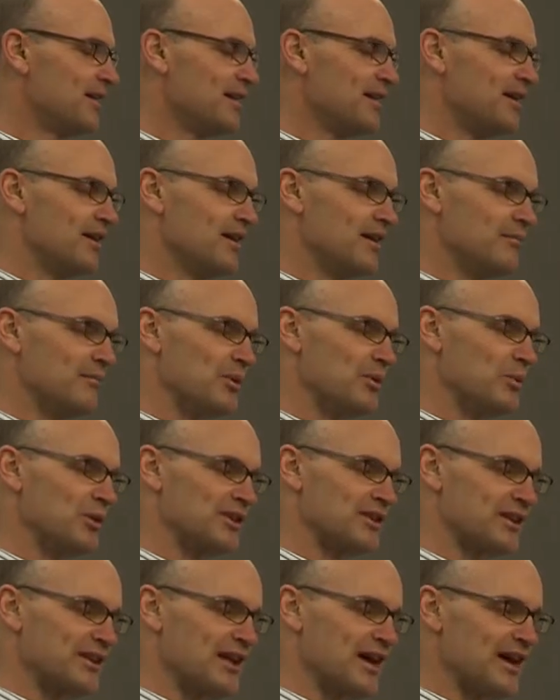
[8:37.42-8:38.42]
and what
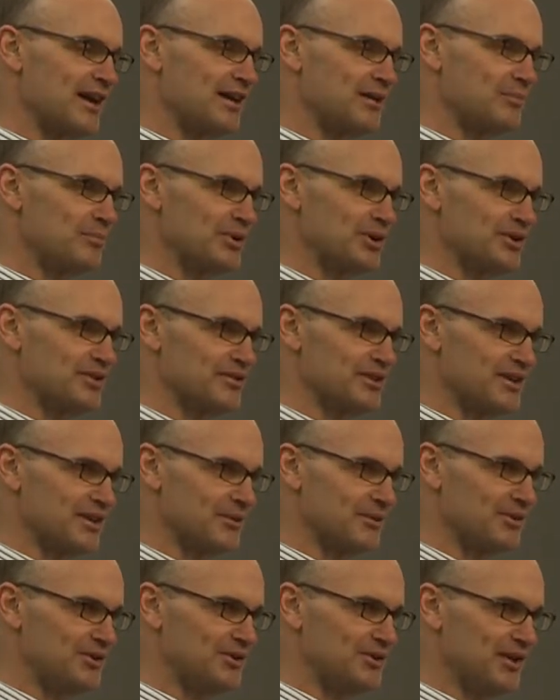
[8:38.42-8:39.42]
the lineup is. And I'm
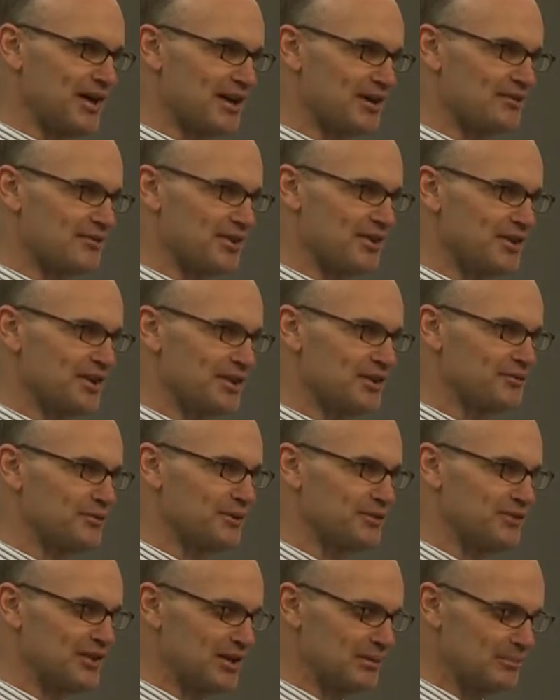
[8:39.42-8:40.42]
going to do that over the next
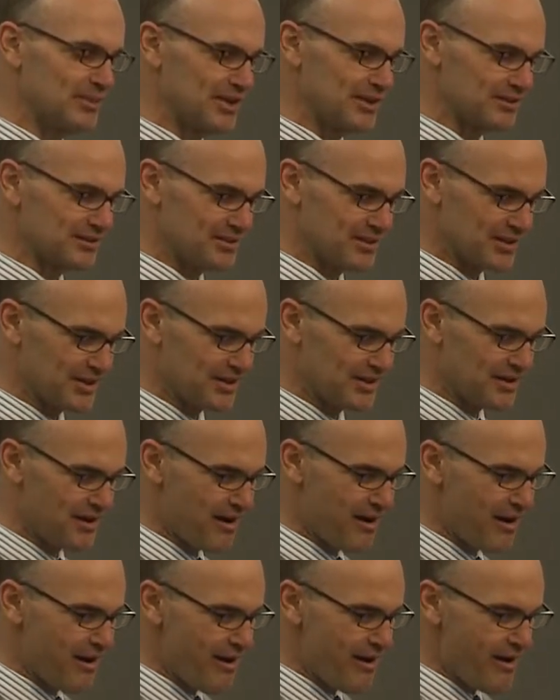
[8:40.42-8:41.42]
15 minutes here.
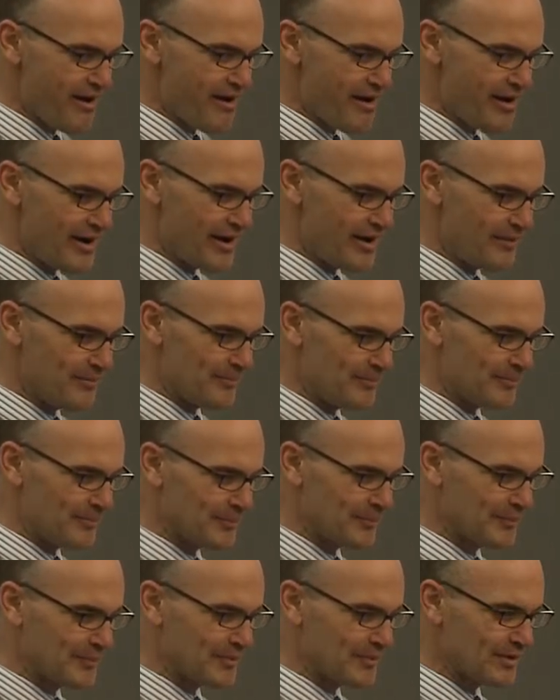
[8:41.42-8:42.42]

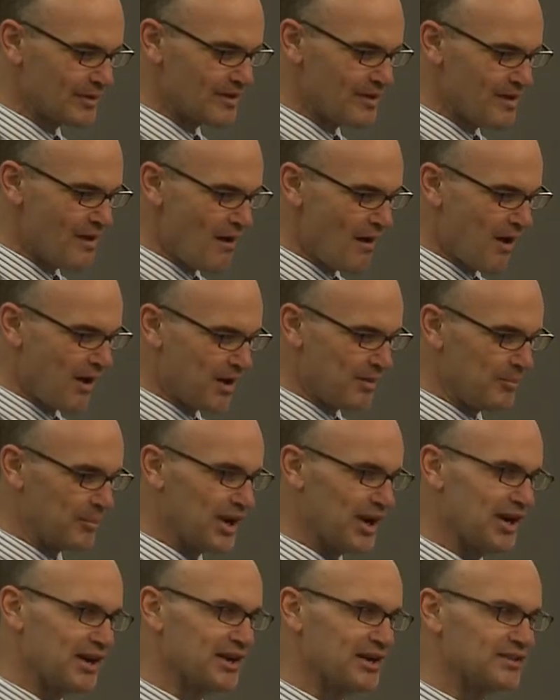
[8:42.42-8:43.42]

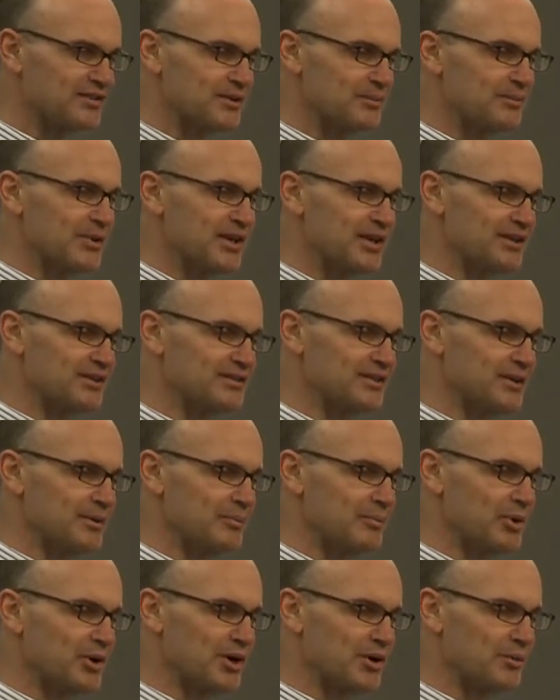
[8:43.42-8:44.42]
But it's an
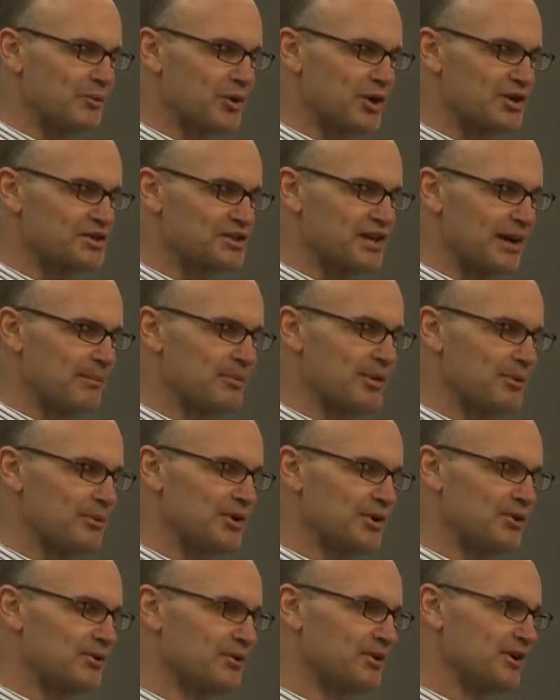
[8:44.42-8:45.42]
important workshop that we're
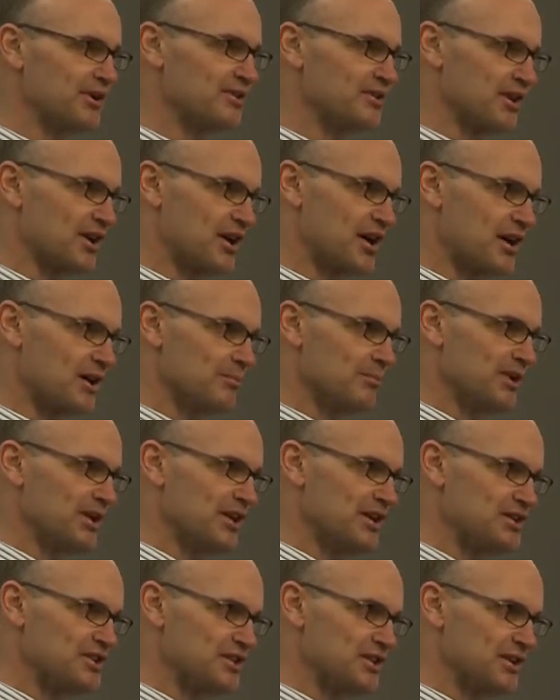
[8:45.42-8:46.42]
doing. It's a
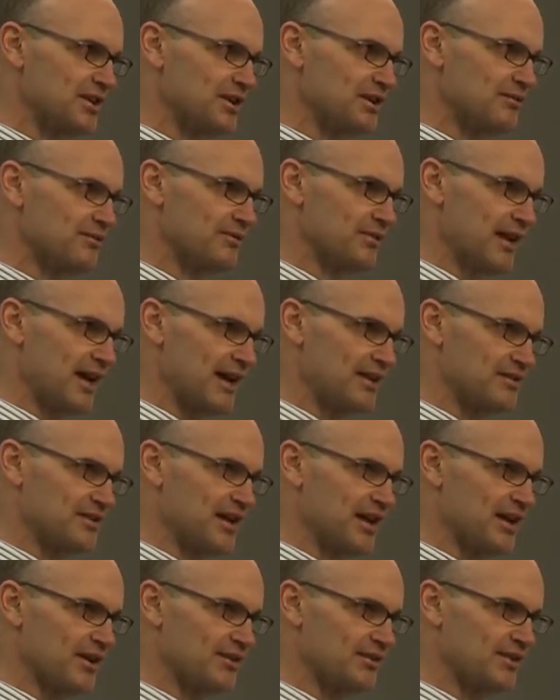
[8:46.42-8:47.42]
culmination of, as
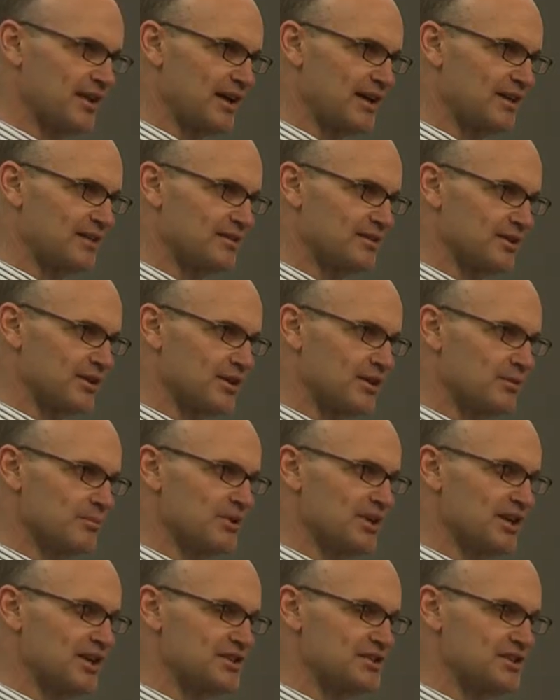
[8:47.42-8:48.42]
Gail said, it's a
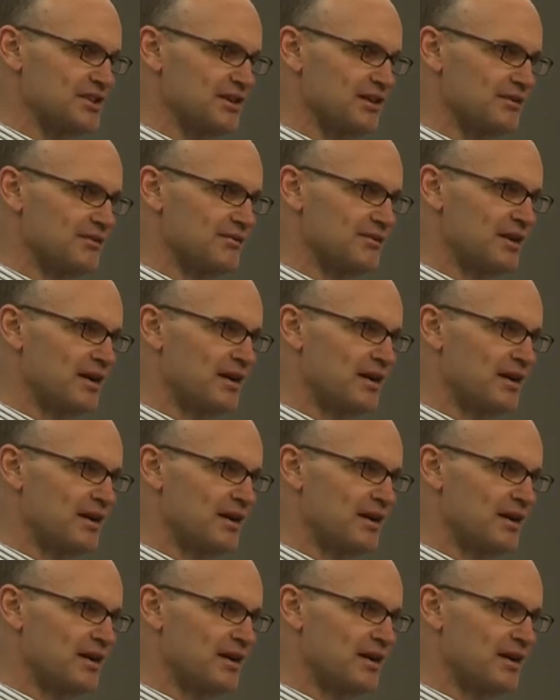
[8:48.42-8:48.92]
culmination of